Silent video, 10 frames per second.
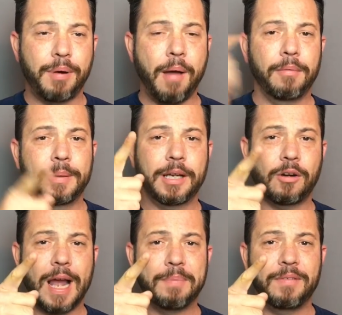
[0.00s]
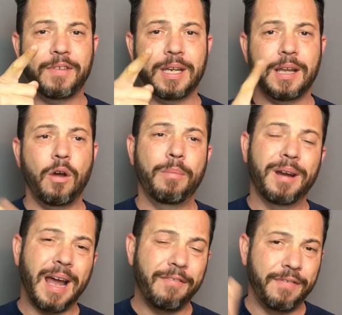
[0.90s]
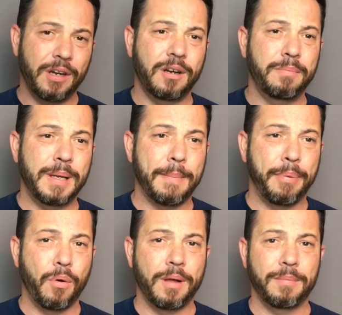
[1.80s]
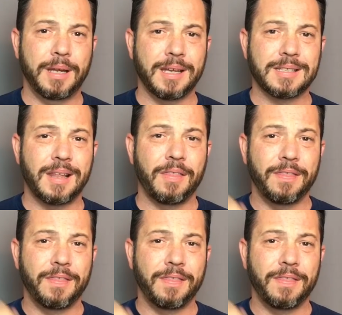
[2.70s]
Probably a crappy video, but I figured it'd be important because